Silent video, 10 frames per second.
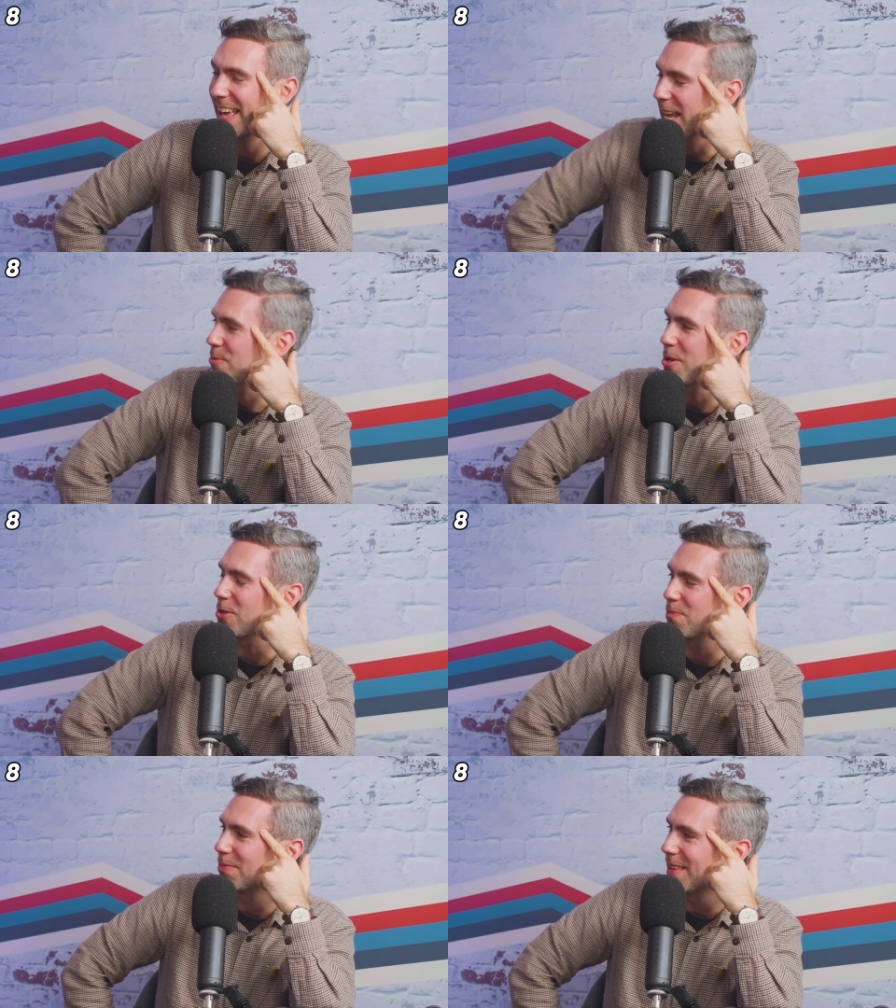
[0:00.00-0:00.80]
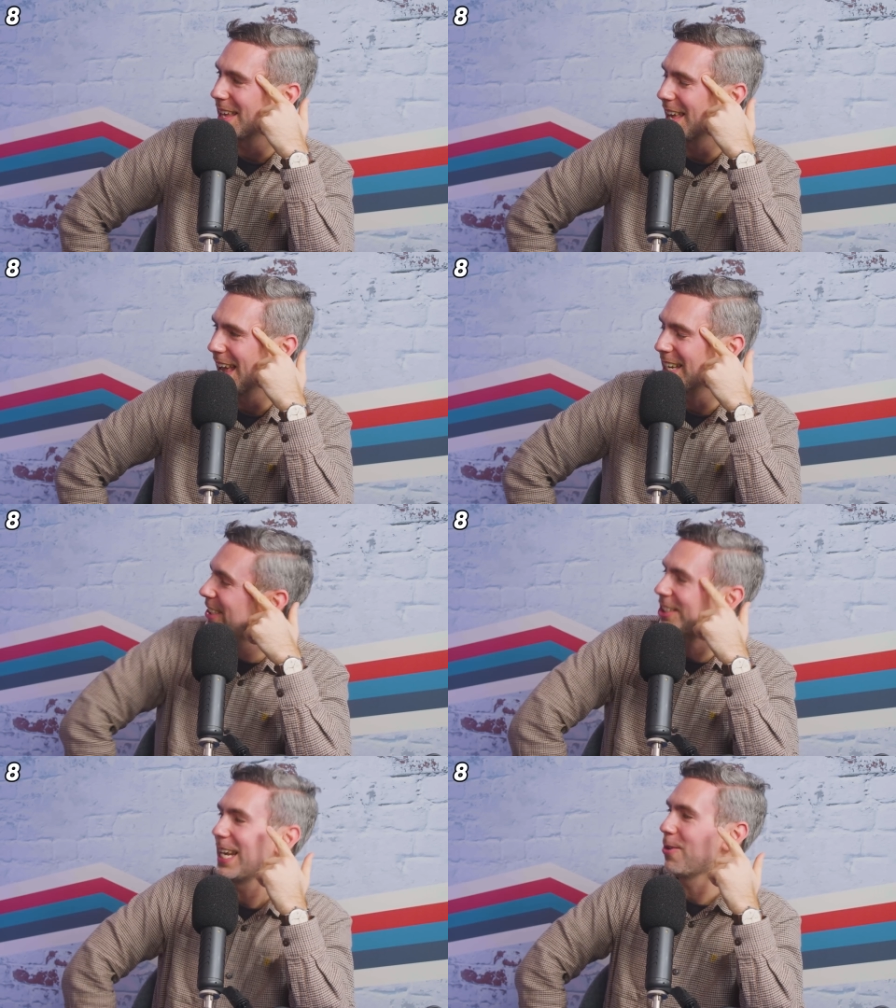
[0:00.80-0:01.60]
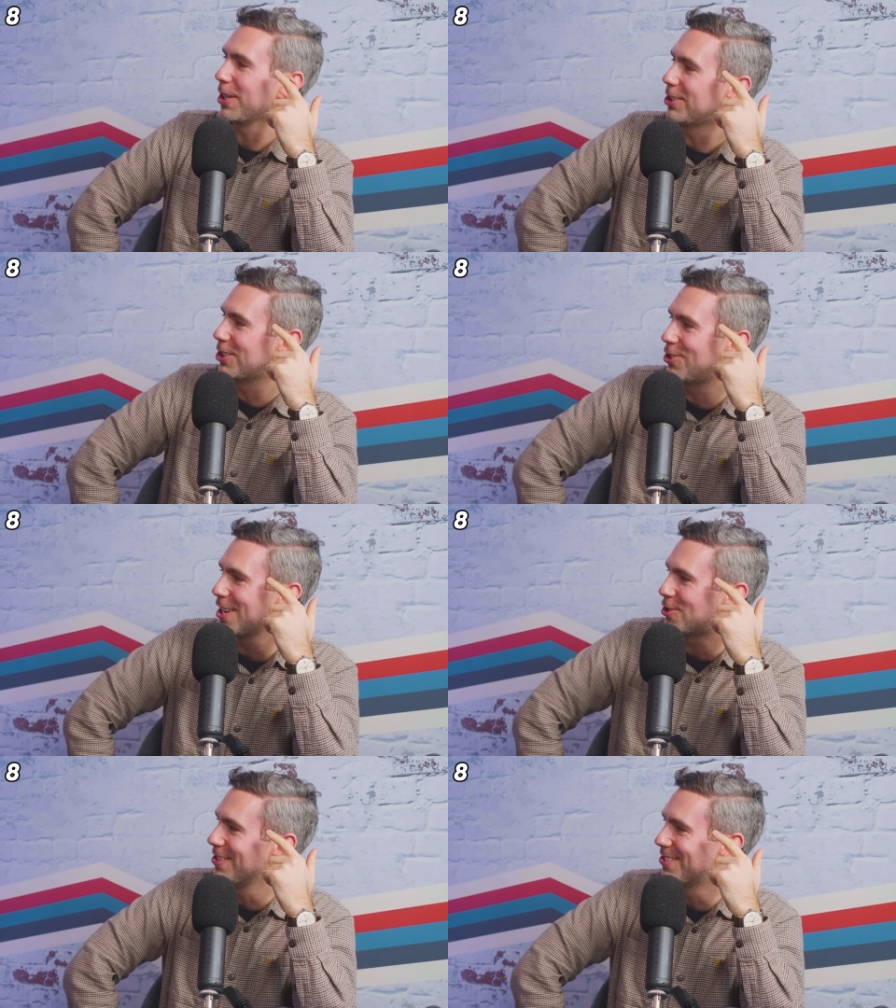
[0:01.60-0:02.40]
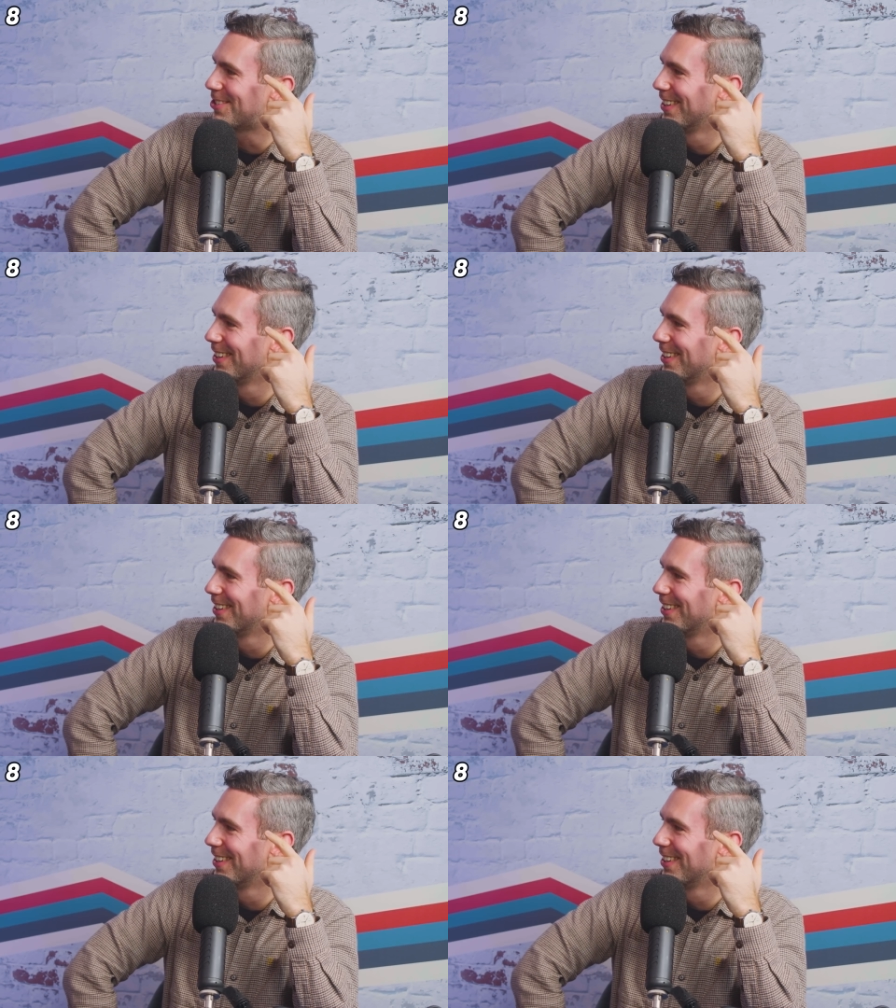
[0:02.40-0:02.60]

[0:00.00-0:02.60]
Anyone you any serious suggestions?